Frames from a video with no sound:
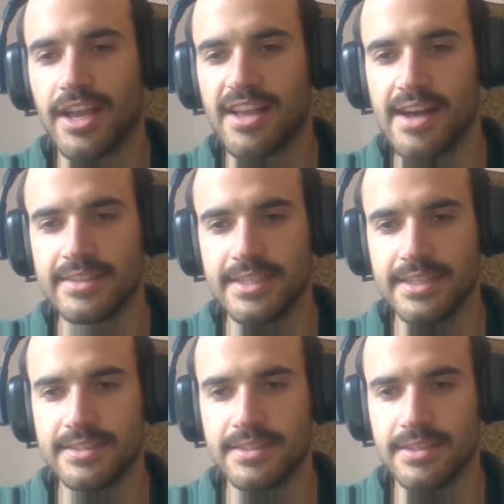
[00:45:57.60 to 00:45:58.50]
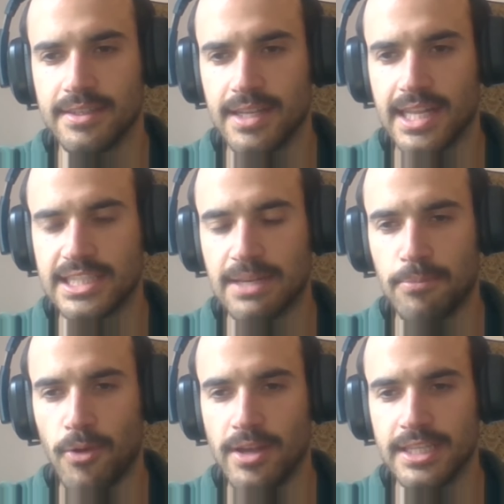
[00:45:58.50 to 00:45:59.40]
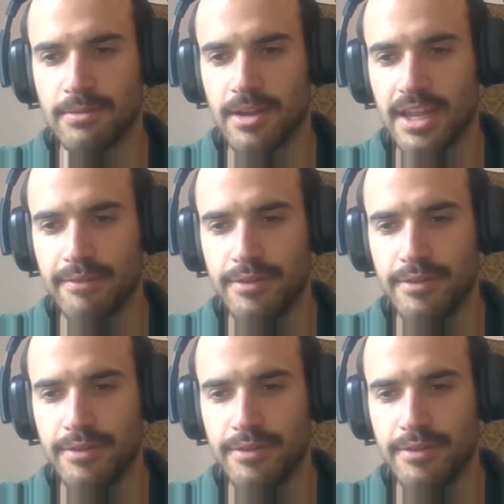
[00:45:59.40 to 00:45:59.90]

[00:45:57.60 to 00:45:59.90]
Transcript: cut it at some point. I'm gonna give